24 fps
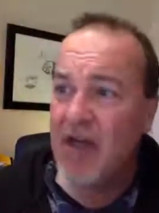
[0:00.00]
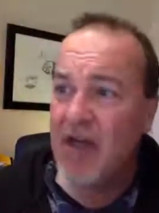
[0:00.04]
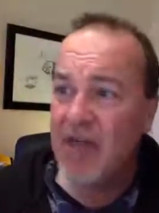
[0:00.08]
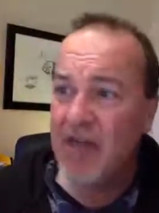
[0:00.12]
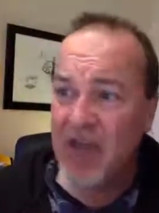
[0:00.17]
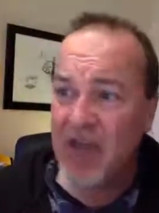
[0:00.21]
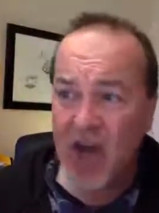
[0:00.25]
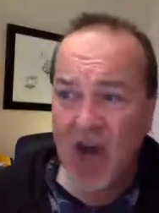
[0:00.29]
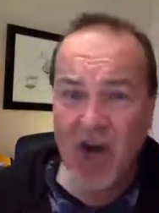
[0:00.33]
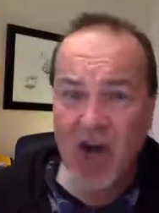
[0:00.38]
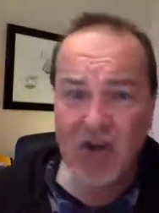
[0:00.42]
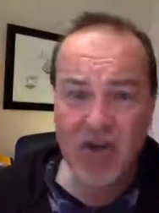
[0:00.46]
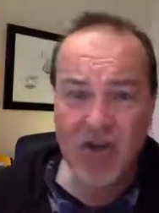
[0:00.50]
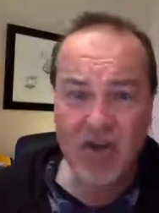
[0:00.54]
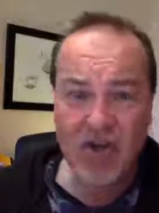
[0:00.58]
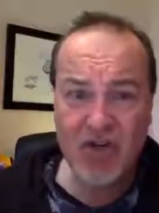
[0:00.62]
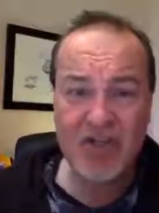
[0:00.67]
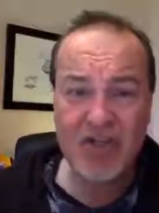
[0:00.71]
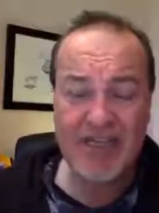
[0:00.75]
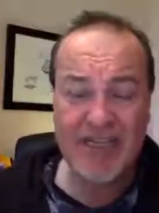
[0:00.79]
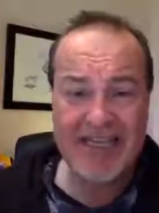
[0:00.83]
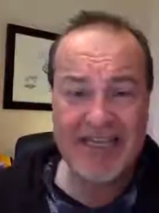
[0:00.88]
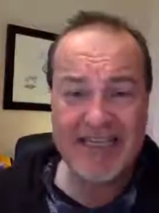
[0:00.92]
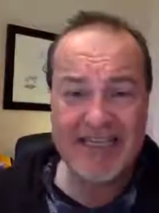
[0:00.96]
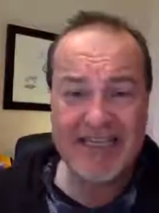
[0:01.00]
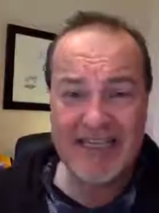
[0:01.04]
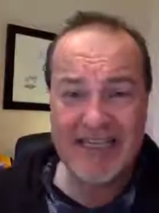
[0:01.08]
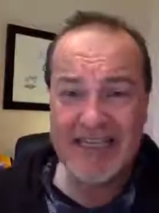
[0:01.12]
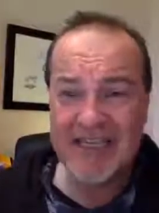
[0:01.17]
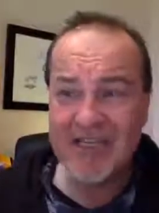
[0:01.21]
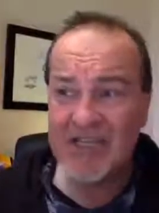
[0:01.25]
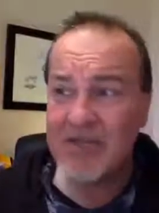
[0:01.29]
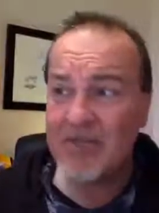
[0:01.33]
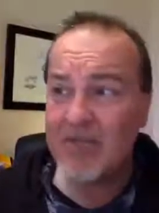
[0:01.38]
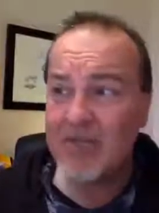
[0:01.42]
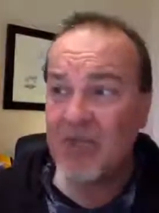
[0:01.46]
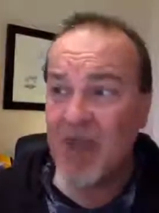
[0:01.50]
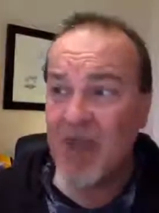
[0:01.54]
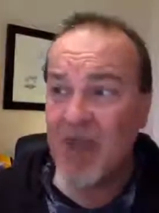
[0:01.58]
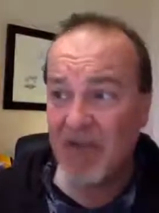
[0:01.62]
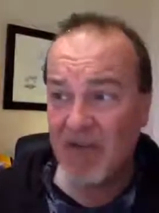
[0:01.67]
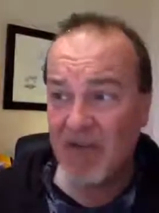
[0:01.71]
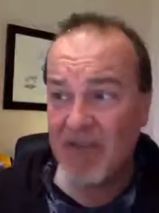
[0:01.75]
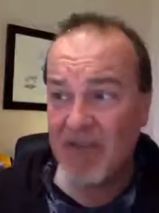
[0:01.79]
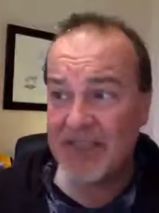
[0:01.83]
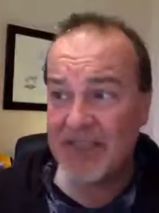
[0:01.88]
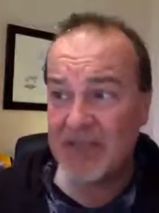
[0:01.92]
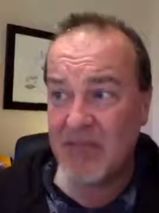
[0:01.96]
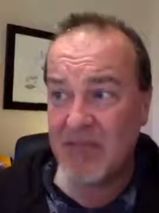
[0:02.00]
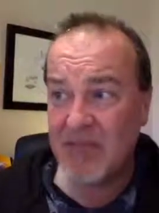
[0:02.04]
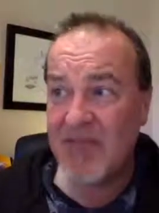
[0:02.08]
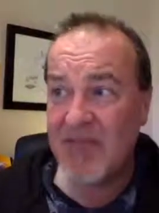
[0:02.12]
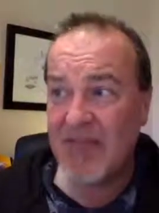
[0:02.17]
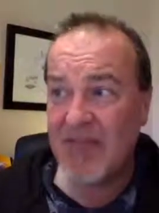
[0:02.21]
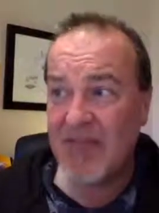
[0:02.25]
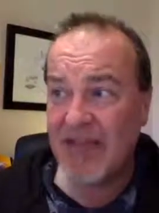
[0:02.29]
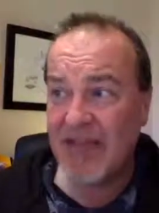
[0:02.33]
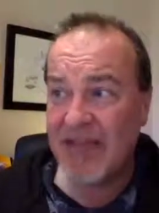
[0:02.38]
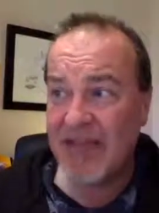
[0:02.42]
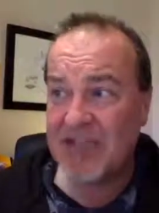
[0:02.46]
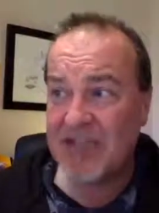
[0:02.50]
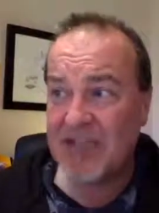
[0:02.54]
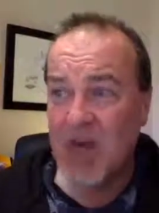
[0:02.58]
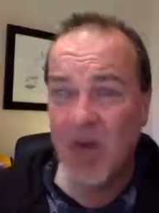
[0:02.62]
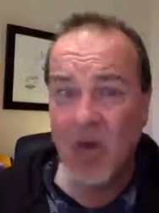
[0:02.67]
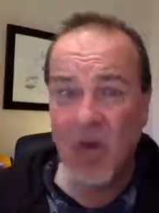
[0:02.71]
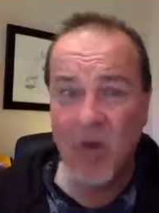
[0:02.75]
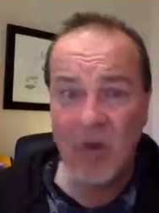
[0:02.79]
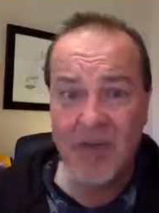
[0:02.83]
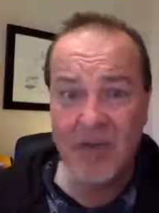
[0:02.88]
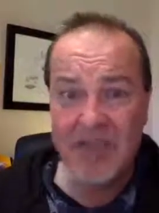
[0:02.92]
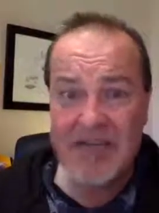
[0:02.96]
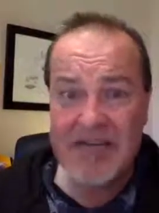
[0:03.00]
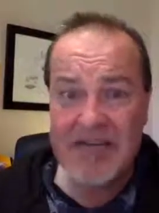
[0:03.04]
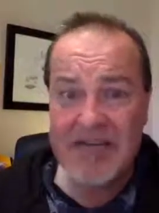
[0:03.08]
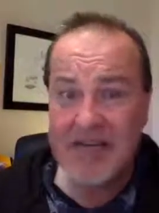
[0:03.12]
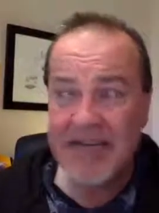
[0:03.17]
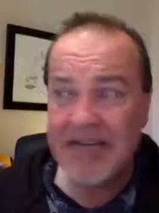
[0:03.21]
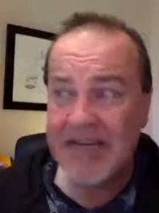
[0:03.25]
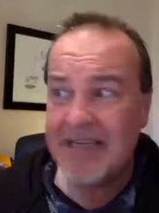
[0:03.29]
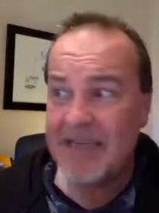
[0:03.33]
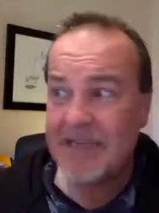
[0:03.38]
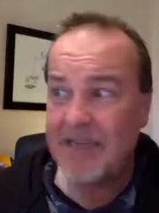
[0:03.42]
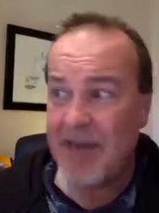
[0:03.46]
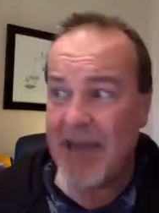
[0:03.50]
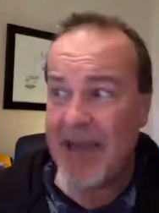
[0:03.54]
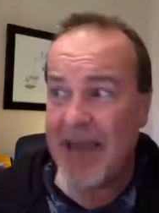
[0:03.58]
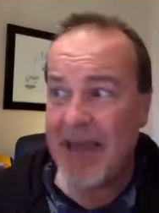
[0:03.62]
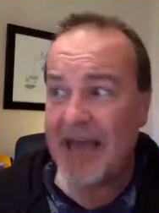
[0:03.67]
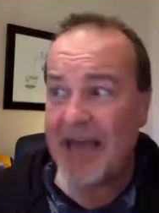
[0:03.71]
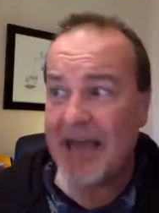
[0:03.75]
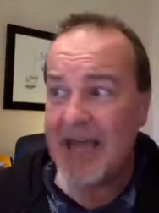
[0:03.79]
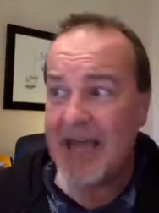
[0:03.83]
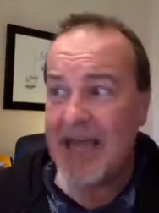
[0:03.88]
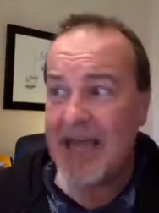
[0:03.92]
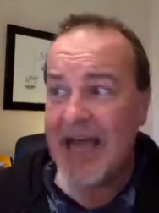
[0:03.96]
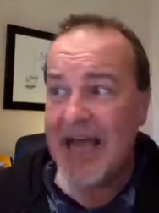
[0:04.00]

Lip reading: the RUC station for this wee village was nearly as big